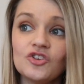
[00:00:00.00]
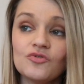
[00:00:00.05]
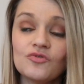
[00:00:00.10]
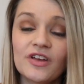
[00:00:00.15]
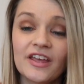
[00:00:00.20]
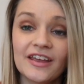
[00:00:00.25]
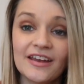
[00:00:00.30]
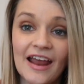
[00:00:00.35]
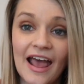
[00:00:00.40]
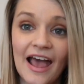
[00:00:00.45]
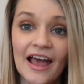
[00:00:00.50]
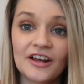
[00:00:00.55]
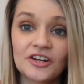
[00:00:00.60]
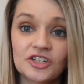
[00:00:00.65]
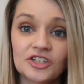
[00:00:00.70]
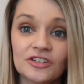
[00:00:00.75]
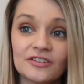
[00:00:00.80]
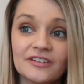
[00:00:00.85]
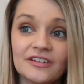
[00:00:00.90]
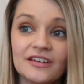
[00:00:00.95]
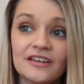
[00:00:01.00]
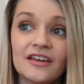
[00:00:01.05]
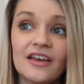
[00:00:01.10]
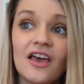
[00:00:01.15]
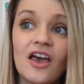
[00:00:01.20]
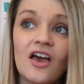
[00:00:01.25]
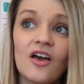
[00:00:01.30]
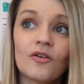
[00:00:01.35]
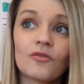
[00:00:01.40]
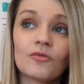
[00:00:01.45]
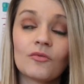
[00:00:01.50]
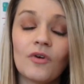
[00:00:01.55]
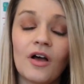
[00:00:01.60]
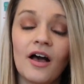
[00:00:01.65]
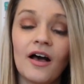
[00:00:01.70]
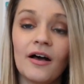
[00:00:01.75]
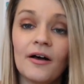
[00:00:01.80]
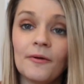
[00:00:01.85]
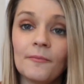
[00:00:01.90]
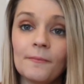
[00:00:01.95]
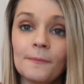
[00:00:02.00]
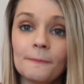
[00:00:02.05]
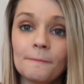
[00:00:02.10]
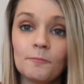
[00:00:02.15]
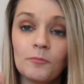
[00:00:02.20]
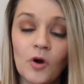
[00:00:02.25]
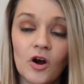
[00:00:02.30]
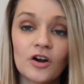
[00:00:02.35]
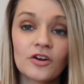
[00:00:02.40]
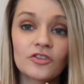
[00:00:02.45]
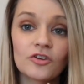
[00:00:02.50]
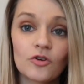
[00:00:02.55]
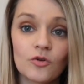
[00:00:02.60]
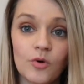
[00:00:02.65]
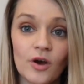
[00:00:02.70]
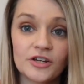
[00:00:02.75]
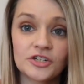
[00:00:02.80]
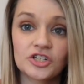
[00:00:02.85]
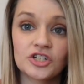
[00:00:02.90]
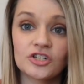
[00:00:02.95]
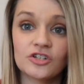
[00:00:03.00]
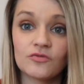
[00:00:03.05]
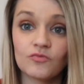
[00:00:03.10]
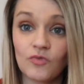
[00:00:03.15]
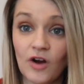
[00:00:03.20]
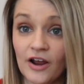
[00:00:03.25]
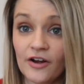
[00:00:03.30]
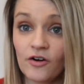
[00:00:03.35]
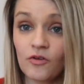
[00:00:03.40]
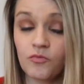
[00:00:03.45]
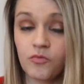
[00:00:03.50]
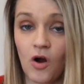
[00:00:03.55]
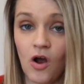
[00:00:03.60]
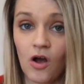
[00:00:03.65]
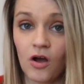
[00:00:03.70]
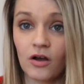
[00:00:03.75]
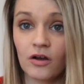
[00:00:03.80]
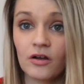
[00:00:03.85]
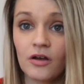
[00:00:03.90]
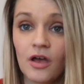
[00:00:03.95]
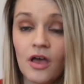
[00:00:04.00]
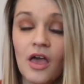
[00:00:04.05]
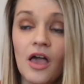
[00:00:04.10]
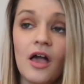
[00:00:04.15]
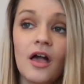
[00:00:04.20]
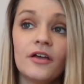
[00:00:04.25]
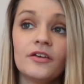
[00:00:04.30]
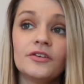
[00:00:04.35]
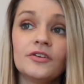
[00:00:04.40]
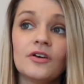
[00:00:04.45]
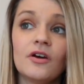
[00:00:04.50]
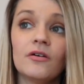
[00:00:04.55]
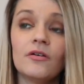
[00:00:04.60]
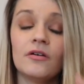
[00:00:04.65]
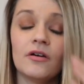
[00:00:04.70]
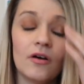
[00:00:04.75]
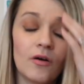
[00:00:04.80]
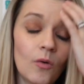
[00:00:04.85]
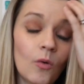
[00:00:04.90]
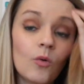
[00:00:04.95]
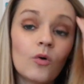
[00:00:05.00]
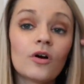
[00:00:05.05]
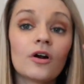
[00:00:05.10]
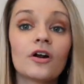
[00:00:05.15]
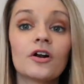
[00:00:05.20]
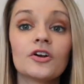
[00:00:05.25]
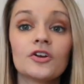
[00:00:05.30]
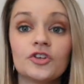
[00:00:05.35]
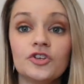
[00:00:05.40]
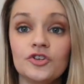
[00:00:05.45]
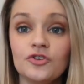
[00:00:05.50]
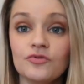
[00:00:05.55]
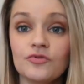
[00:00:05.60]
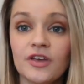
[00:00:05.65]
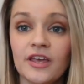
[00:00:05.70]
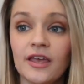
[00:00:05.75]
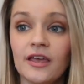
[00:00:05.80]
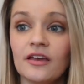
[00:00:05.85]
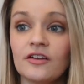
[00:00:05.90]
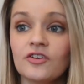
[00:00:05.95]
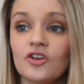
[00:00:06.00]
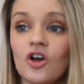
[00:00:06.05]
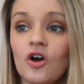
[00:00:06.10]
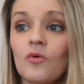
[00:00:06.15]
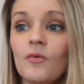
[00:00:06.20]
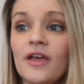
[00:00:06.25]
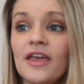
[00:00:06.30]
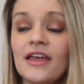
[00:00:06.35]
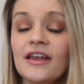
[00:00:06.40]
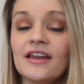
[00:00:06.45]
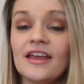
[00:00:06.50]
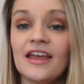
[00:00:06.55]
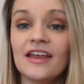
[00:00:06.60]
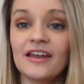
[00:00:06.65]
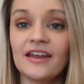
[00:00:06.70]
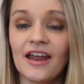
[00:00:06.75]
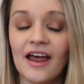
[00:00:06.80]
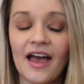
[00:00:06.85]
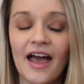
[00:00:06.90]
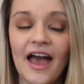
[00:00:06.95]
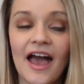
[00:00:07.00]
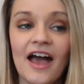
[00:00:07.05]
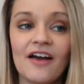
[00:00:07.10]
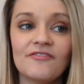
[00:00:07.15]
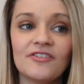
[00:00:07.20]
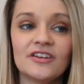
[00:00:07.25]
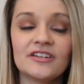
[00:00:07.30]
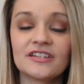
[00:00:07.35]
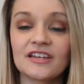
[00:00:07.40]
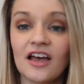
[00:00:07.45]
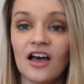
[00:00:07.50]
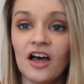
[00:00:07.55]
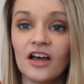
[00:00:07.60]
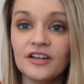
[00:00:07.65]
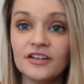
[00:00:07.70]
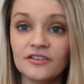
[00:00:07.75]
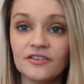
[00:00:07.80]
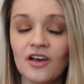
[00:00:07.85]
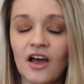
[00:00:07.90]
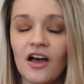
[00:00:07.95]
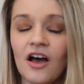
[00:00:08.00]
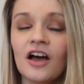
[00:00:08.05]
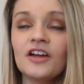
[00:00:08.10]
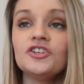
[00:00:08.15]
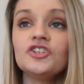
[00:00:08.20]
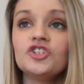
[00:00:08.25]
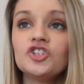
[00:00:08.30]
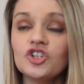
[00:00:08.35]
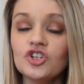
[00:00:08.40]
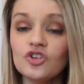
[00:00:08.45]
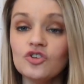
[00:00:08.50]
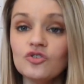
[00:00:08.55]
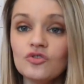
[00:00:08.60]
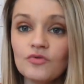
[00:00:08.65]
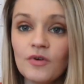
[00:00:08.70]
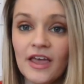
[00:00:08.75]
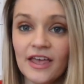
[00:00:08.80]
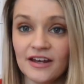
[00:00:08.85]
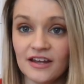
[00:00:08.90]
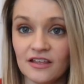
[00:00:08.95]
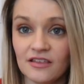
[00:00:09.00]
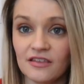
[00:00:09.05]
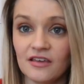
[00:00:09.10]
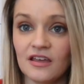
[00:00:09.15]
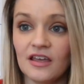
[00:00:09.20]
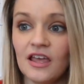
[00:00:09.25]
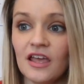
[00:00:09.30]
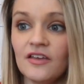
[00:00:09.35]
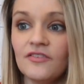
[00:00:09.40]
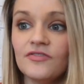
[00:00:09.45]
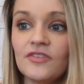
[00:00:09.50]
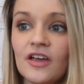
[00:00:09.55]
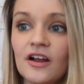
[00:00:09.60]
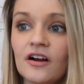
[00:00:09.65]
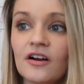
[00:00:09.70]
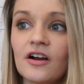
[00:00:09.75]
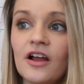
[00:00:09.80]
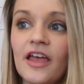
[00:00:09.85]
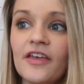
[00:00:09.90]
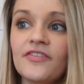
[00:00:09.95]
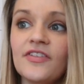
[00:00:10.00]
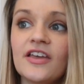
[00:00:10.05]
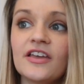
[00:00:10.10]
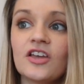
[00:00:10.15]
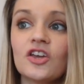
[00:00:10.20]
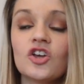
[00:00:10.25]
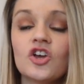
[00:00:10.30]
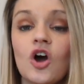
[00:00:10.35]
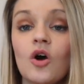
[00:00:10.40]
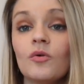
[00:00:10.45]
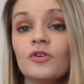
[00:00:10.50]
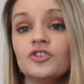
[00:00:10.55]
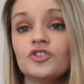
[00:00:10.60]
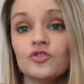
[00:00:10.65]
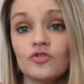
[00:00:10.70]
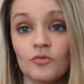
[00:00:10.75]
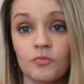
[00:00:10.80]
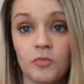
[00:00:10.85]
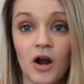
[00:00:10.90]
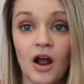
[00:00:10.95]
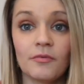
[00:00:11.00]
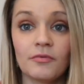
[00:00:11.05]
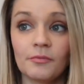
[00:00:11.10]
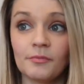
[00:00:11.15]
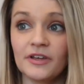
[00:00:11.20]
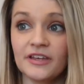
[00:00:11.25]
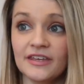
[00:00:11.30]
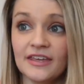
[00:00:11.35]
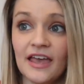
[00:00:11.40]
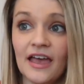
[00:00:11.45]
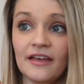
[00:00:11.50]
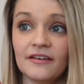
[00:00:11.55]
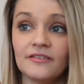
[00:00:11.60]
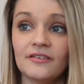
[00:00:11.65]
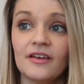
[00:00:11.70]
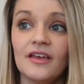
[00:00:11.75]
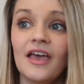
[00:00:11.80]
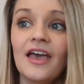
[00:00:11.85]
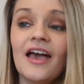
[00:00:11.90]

you can actually mark the question right or wrong, or you can go in and have it undo anything in there, and they can go and do the problem again.